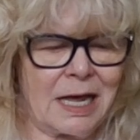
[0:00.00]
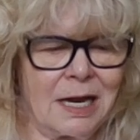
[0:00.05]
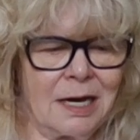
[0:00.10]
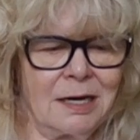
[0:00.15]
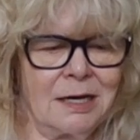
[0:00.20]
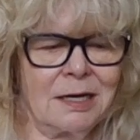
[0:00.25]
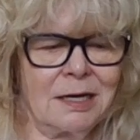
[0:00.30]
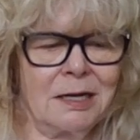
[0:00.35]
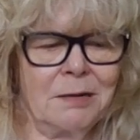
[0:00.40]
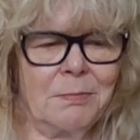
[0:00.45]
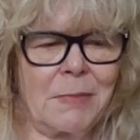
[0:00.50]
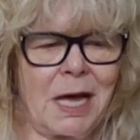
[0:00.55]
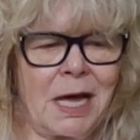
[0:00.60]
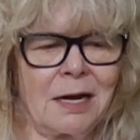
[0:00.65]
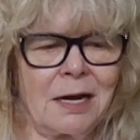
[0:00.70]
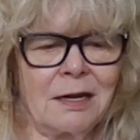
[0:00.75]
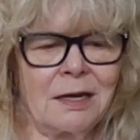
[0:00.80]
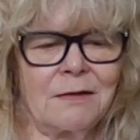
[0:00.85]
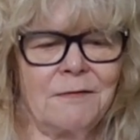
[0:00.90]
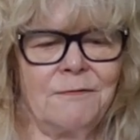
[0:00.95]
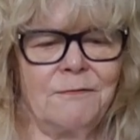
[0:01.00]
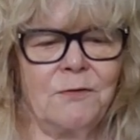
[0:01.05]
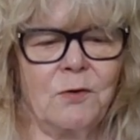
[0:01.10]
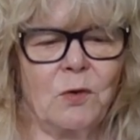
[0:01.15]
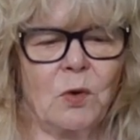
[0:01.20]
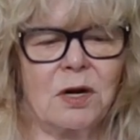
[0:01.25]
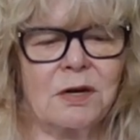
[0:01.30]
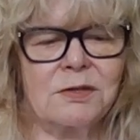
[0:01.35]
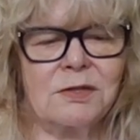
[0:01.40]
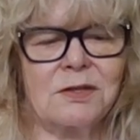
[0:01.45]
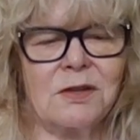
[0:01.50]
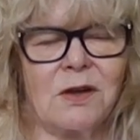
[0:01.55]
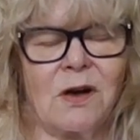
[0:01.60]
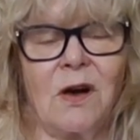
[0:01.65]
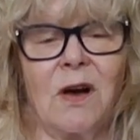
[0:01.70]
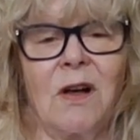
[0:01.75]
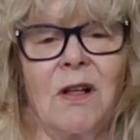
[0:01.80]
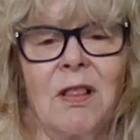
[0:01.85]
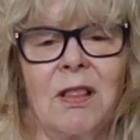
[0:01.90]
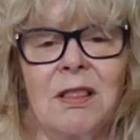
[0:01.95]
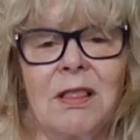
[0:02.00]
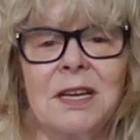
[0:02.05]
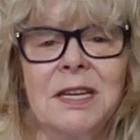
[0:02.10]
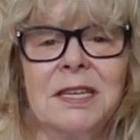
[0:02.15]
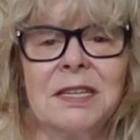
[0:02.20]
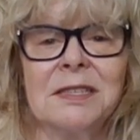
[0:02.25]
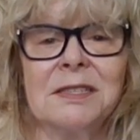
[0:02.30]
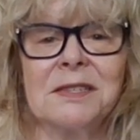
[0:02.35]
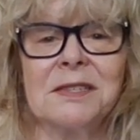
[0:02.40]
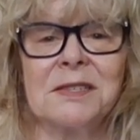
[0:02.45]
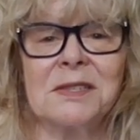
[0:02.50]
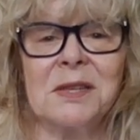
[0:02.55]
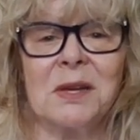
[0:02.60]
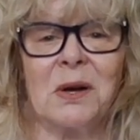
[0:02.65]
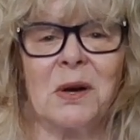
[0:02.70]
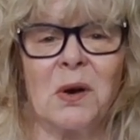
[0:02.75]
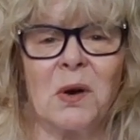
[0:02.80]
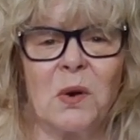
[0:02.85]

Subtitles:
enigmatic force all his